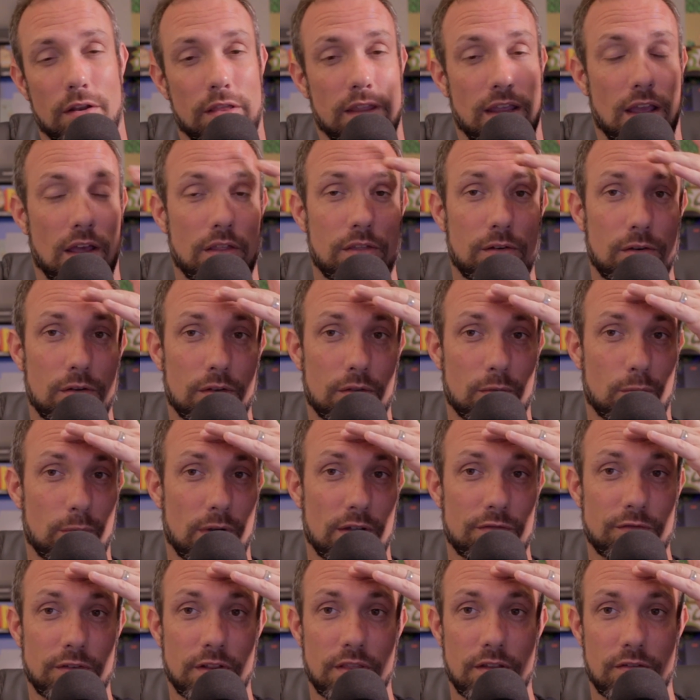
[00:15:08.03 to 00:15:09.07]
The
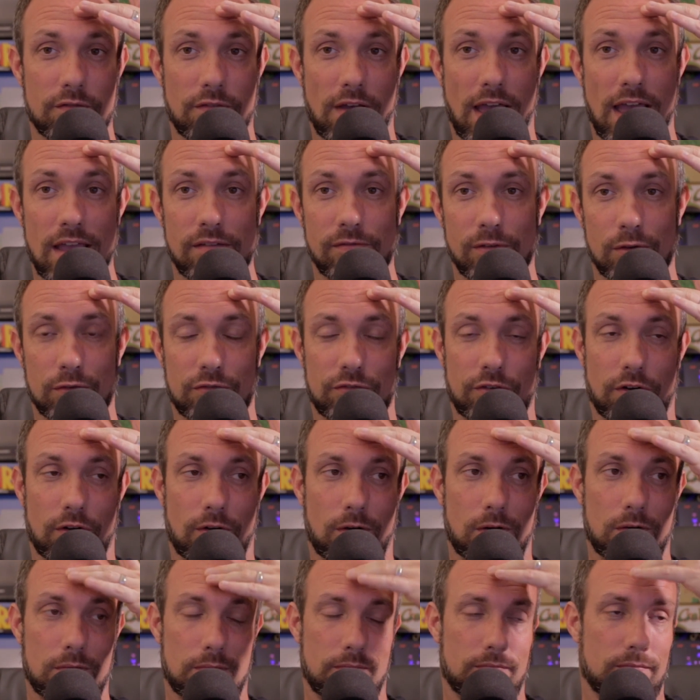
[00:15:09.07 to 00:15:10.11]
Rift and the Vive used to
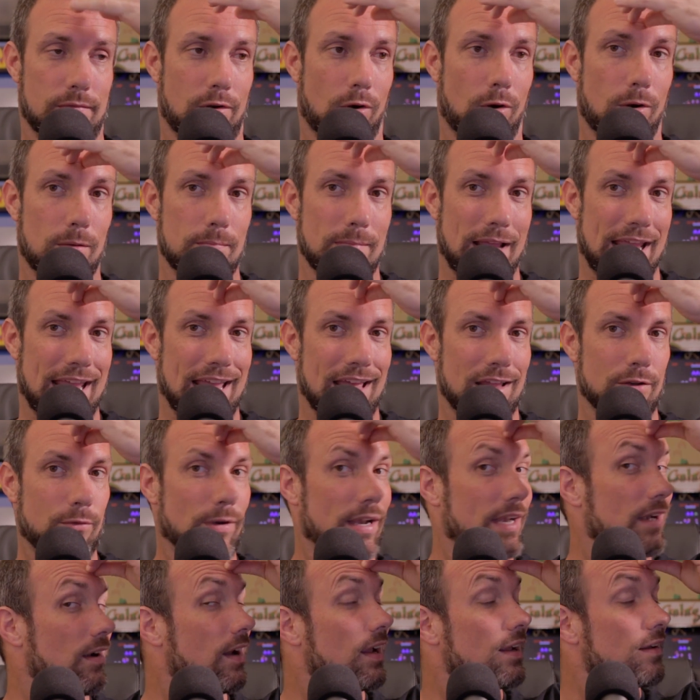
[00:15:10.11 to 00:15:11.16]
hurt my head right
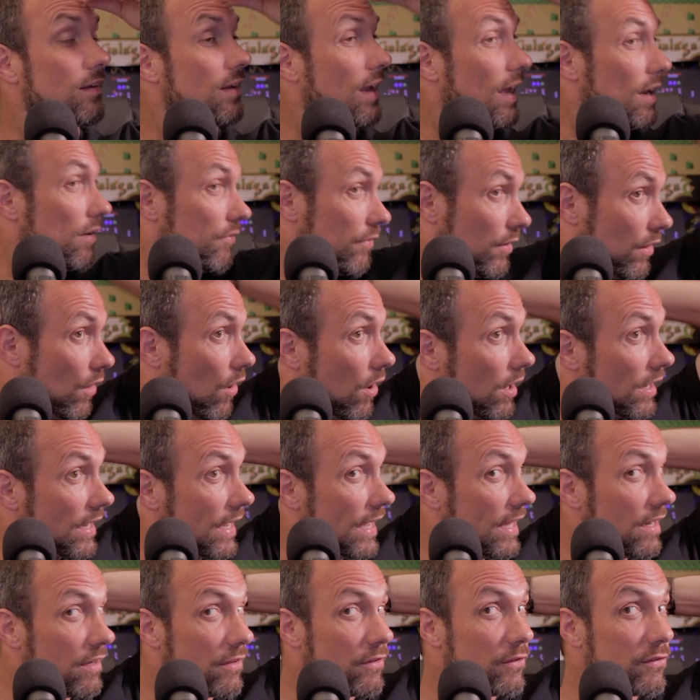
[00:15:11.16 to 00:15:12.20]
here. I kind of
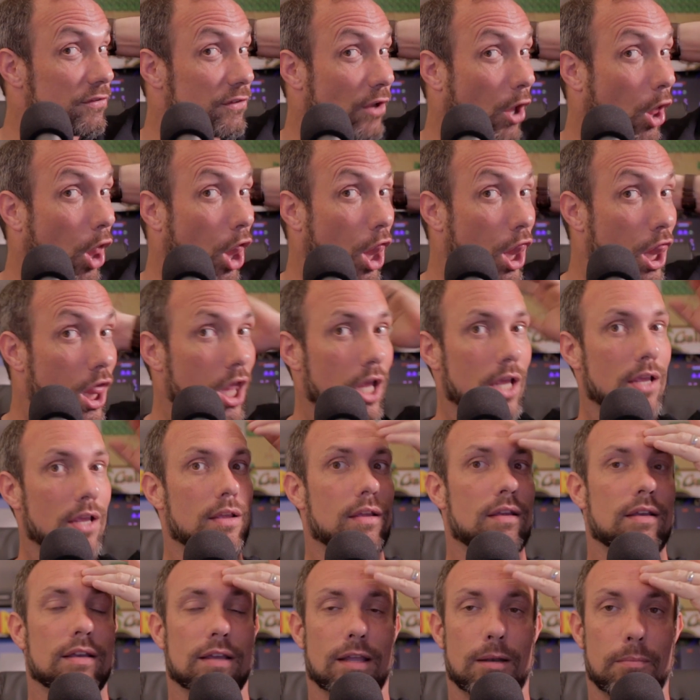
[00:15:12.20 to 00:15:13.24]
elongated skull,
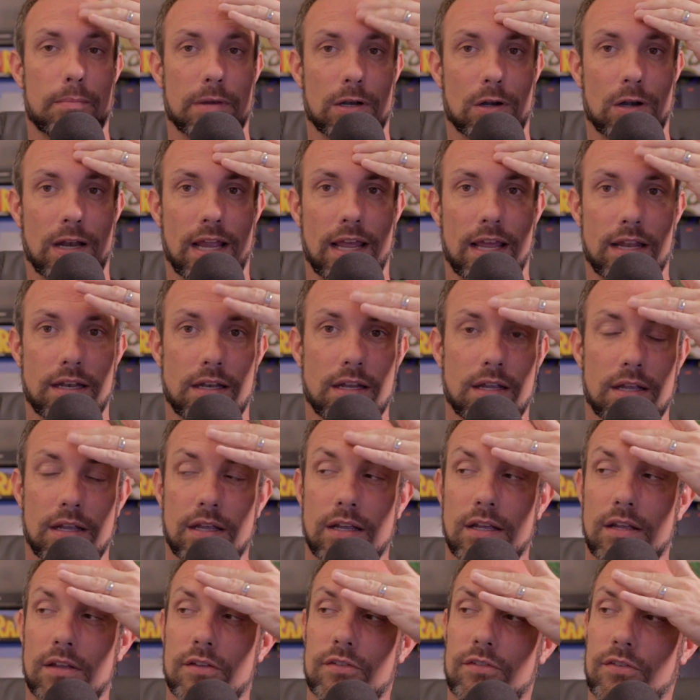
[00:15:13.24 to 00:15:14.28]
got a bigger head,
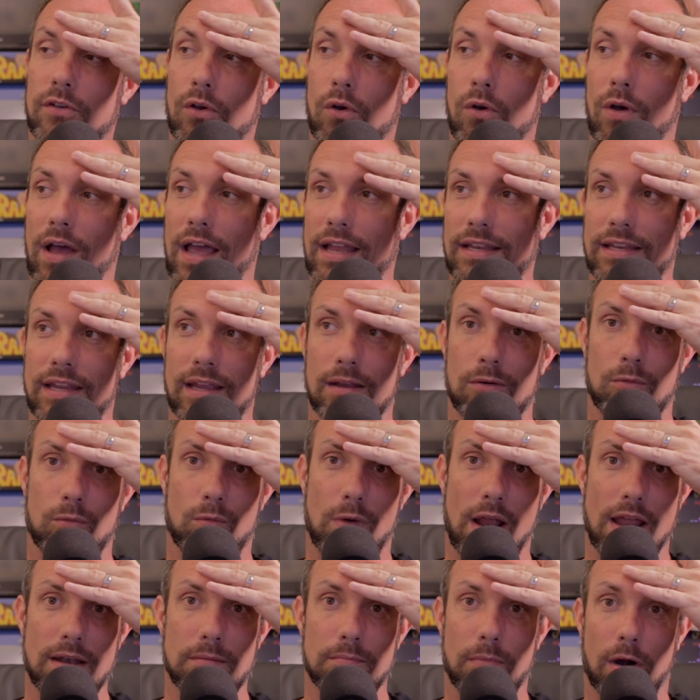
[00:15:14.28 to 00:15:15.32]
so I'd get
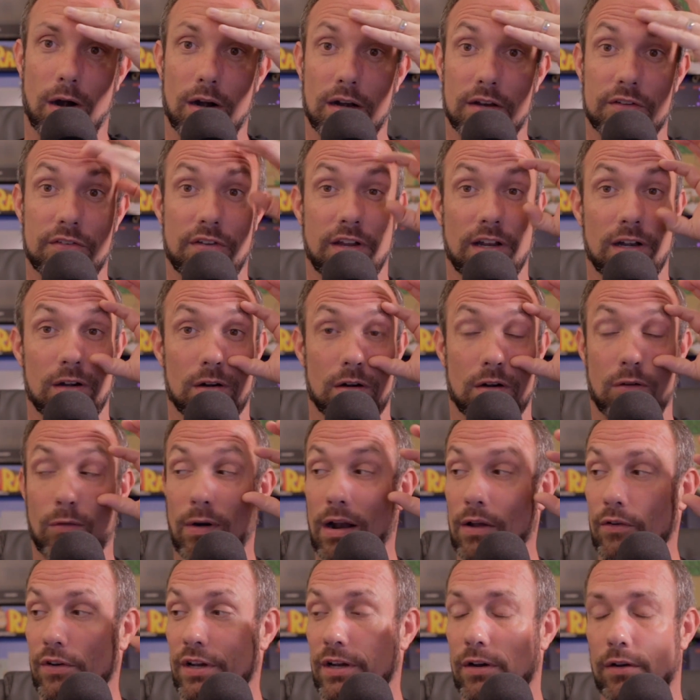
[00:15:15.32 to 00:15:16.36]
red marks here and
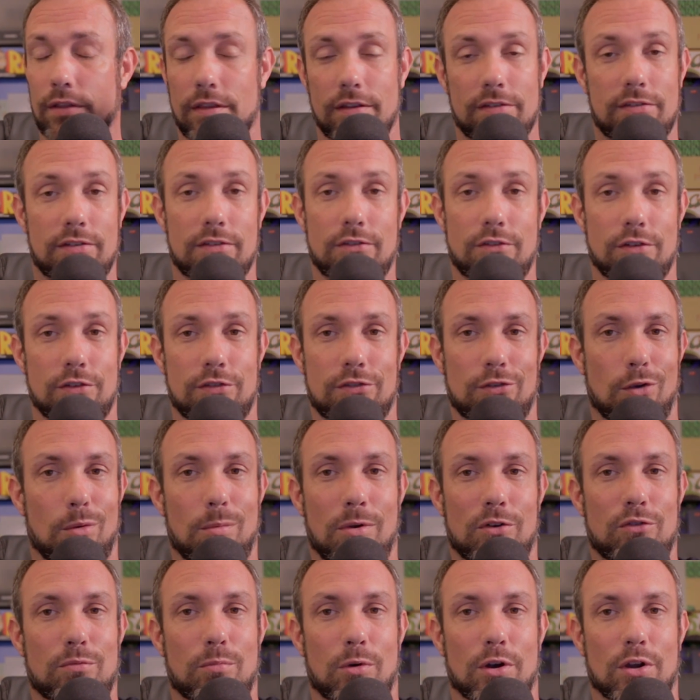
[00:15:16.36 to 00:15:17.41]
around here. This is just so
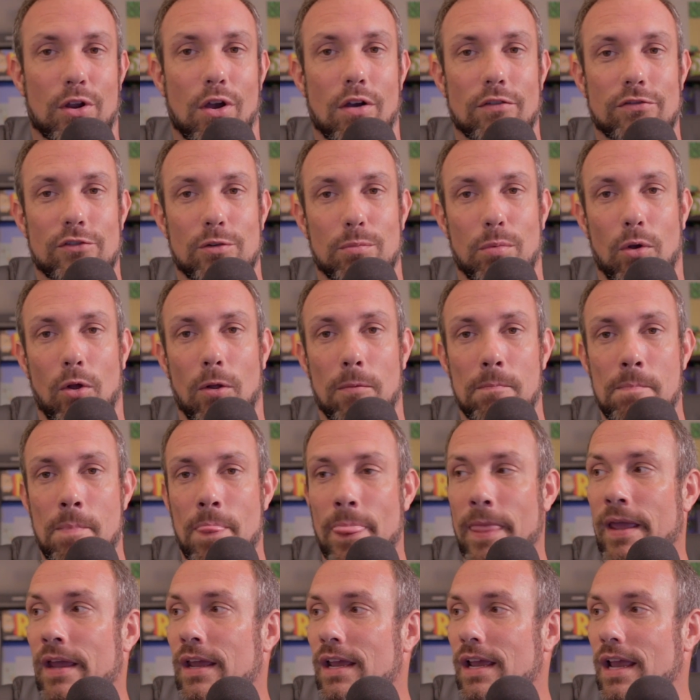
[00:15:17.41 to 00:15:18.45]
much more comfortable,
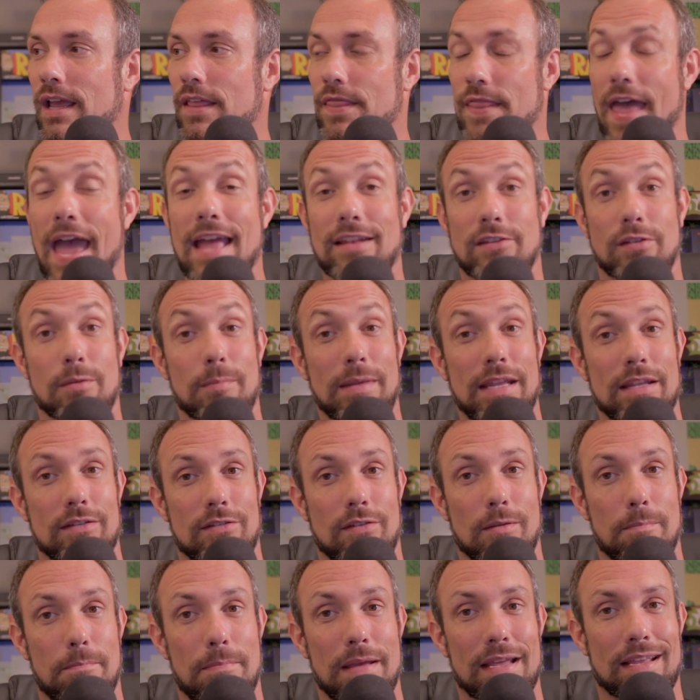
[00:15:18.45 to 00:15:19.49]
and that to me is
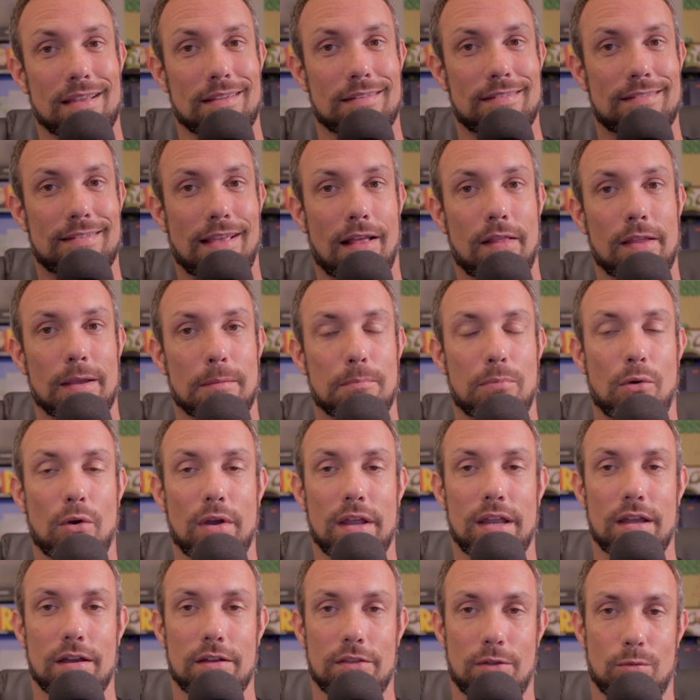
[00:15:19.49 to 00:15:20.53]
the biggest selling
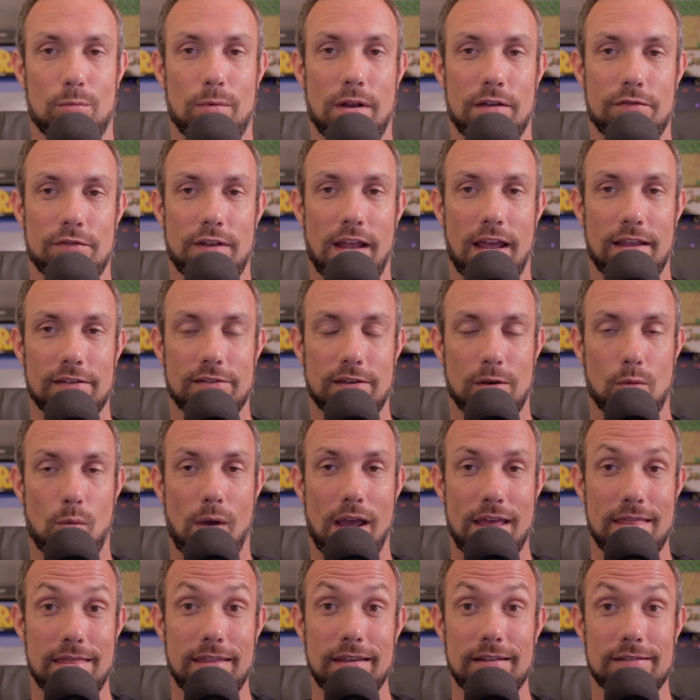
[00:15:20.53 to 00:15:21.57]
point of the Rift S and
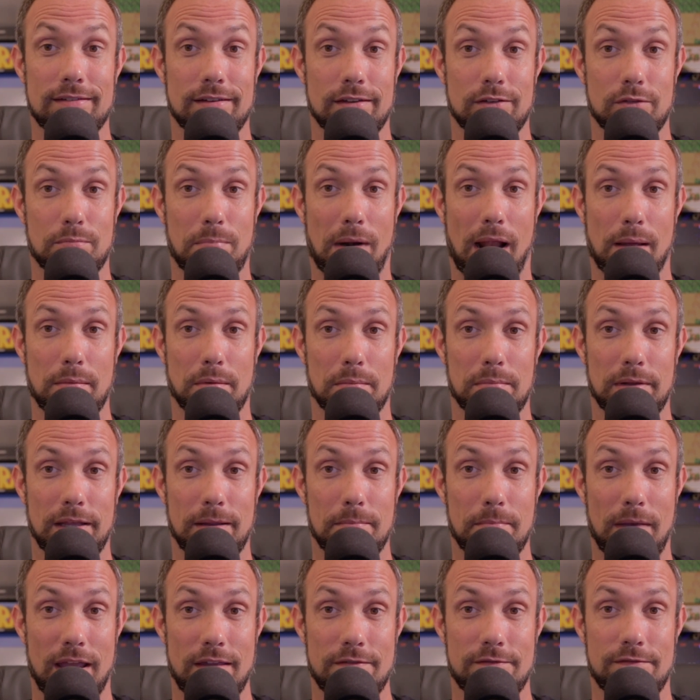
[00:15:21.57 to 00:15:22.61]
why this is probably
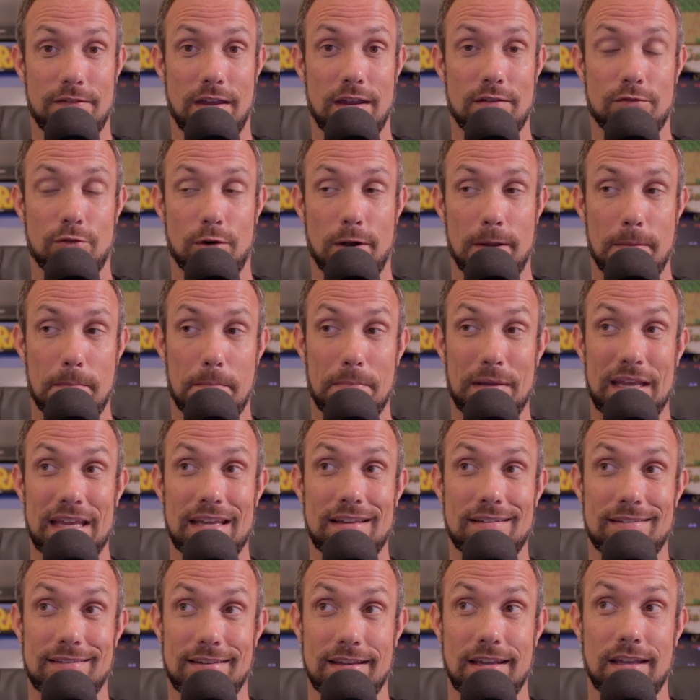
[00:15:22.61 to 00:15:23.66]
my favorite
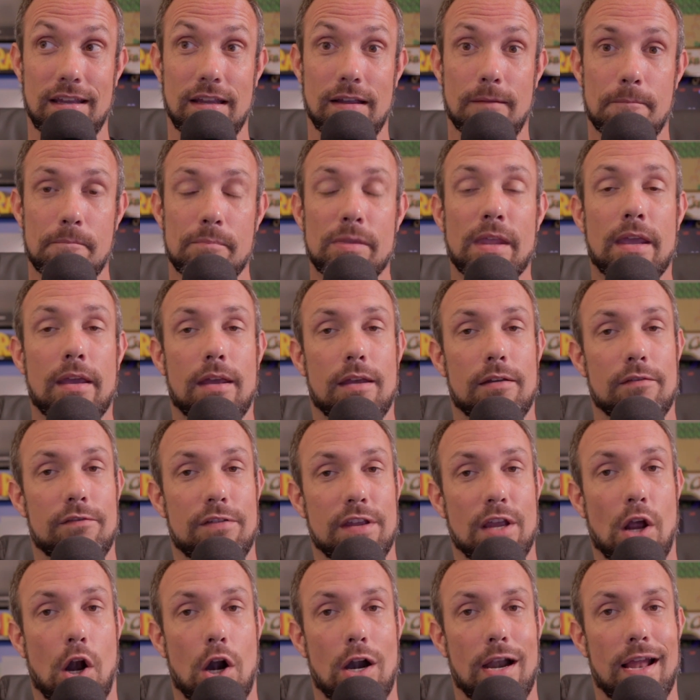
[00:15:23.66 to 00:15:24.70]
PC
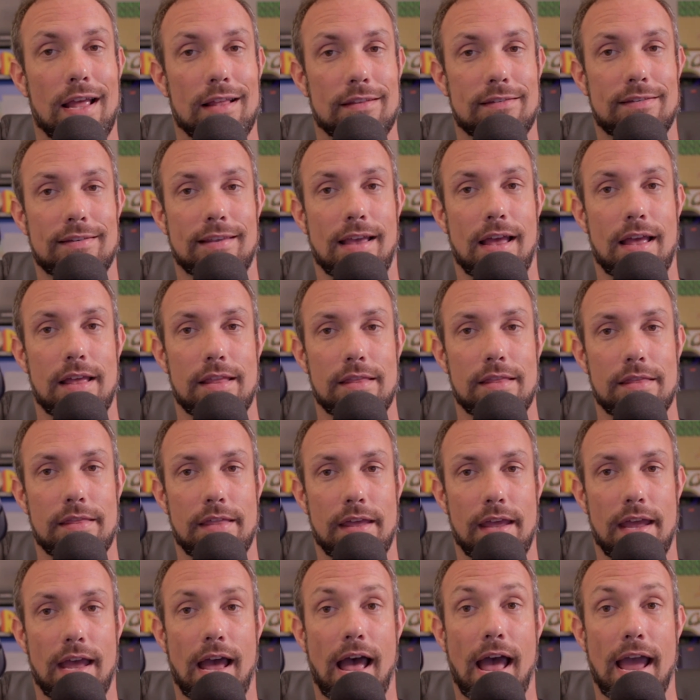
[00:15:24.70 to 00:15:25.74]
VR headset
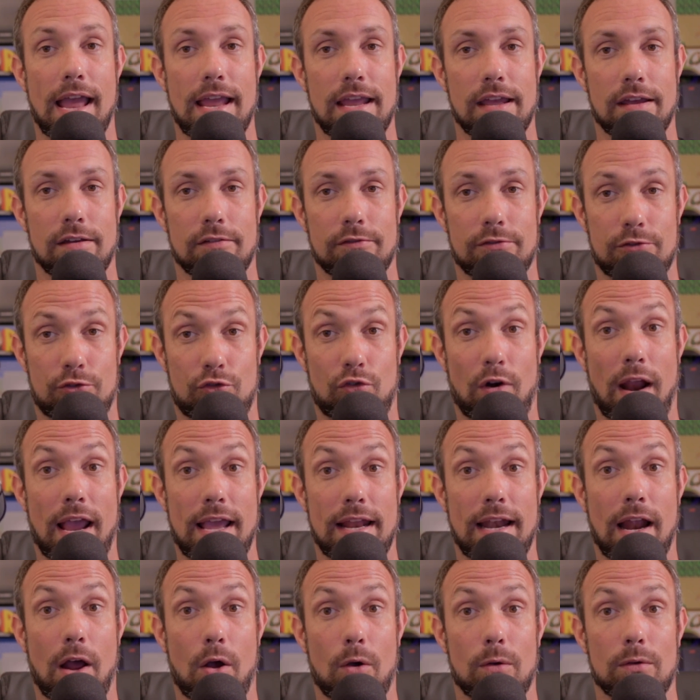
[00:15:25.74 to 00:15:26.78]
that I have tried
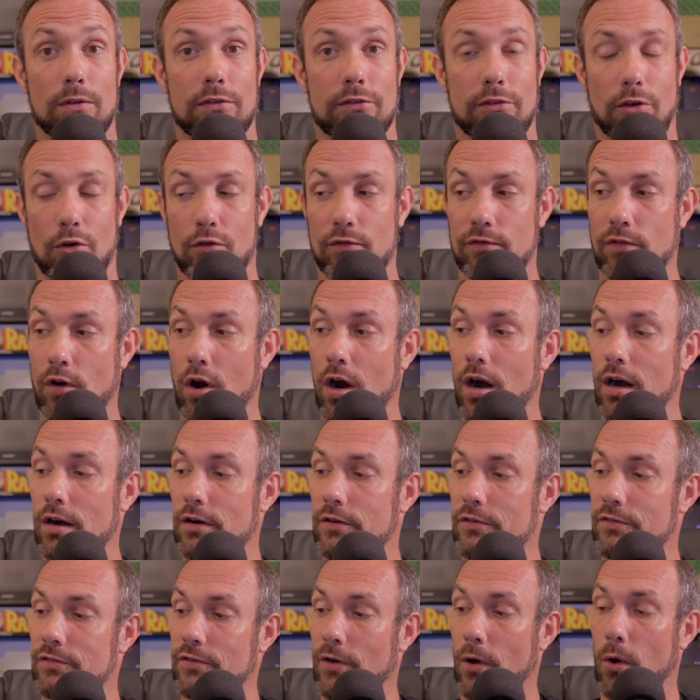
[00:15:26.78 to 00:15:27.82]
out so far.
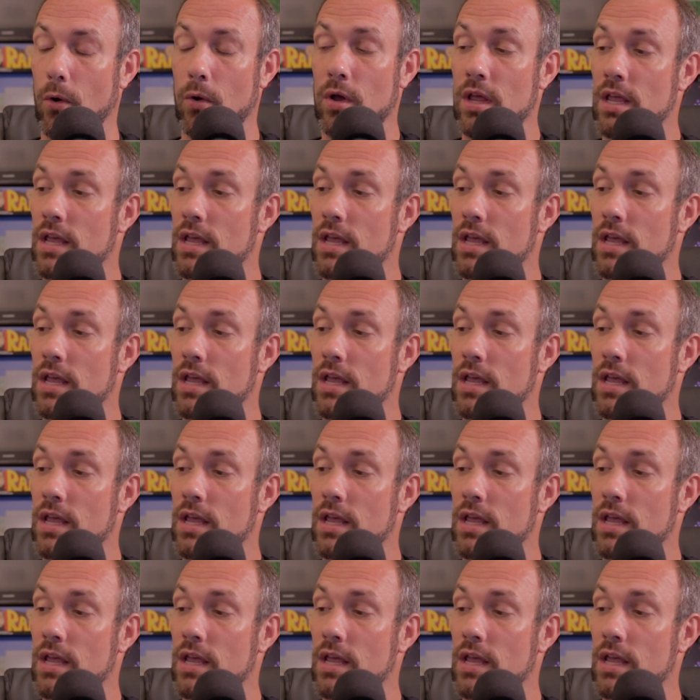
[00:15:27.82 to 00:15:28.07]
So